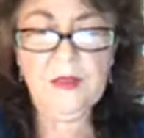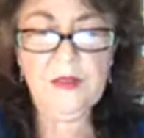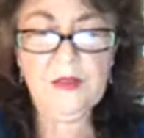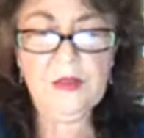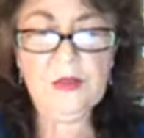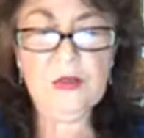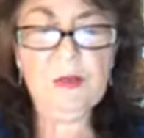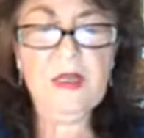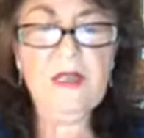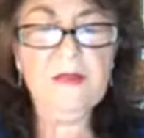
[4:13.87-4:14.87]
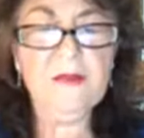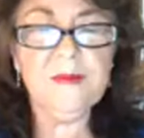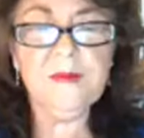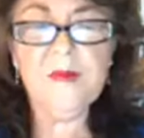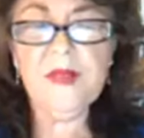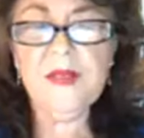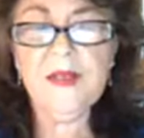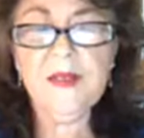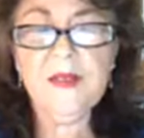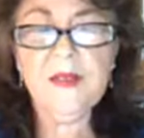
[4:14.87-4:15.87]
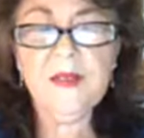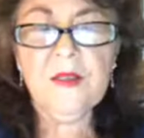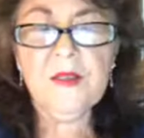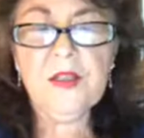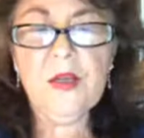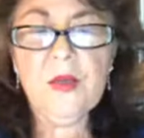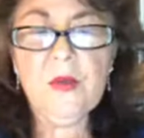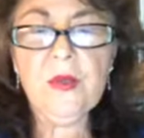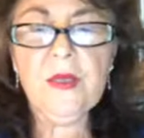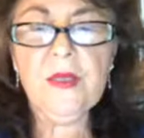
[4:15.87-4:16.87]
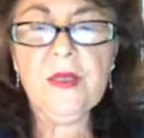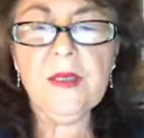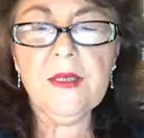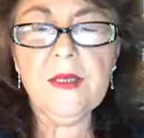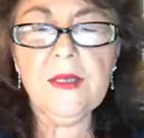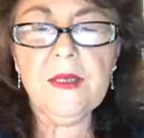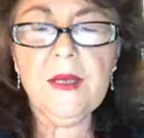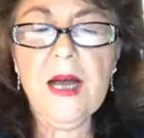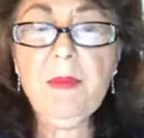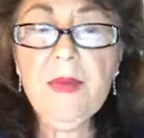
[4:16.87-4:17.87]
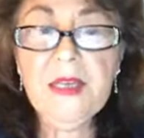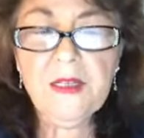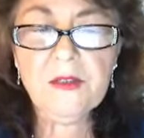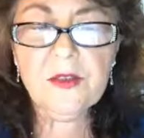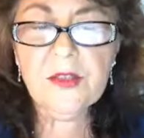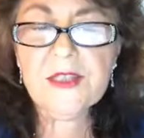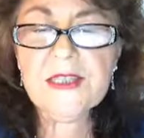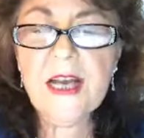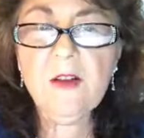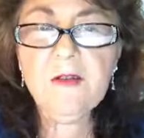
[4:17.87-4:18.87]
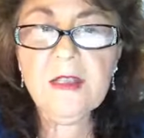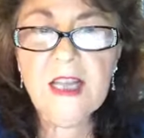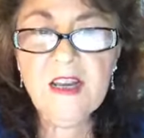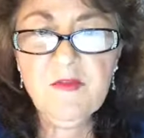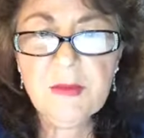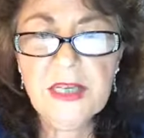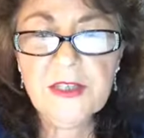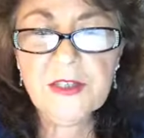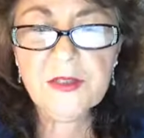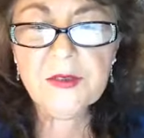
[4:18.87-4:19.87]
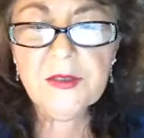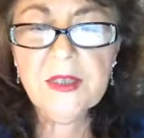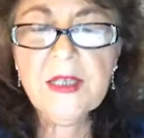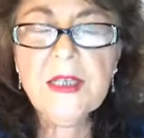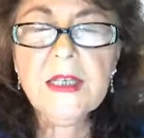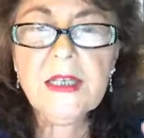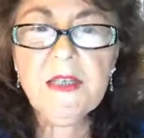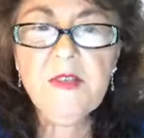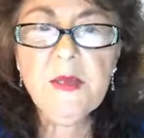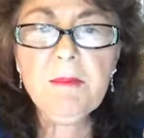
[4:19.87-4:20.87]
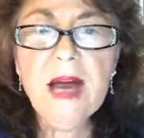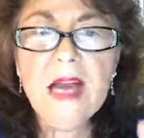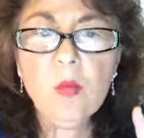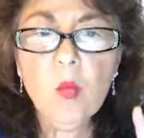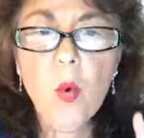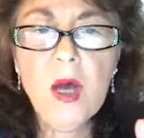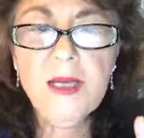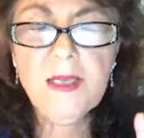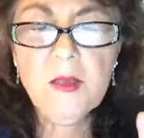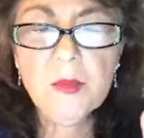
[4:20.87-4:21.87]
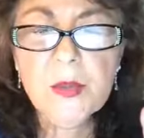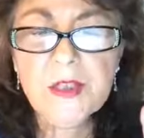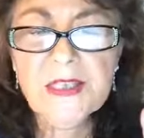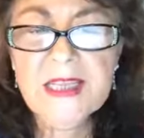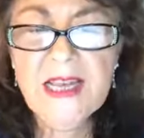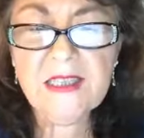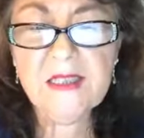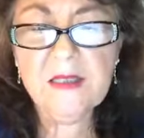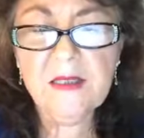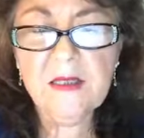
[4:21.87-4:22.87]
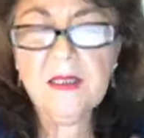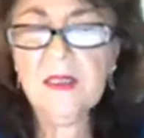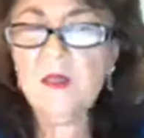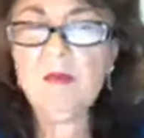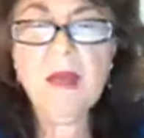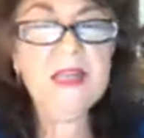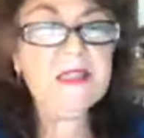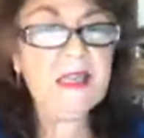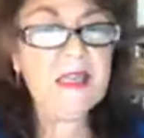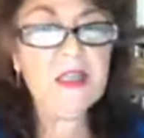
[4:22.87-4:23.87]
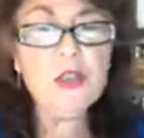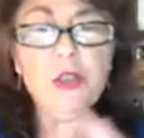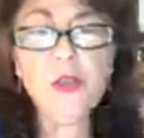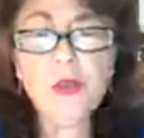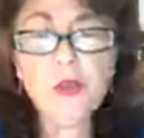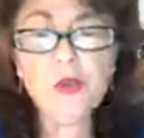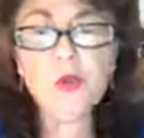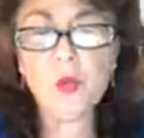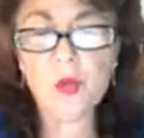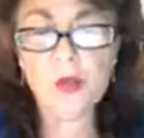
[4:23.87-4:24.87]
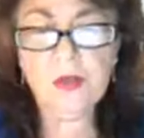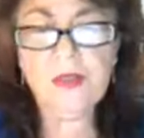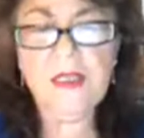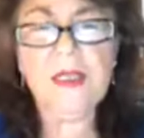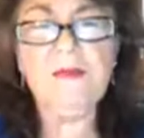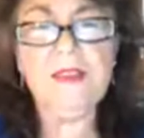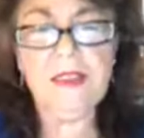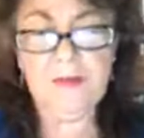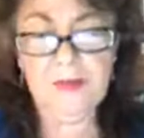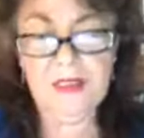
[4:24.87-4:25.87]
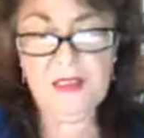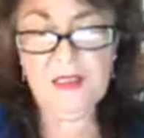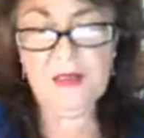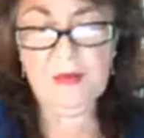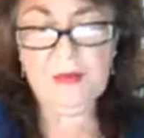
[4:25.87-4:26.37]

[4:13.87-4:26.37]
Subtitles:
Excuse me. So, upping your self-love meter, even by 1%, makes a huge world of difference.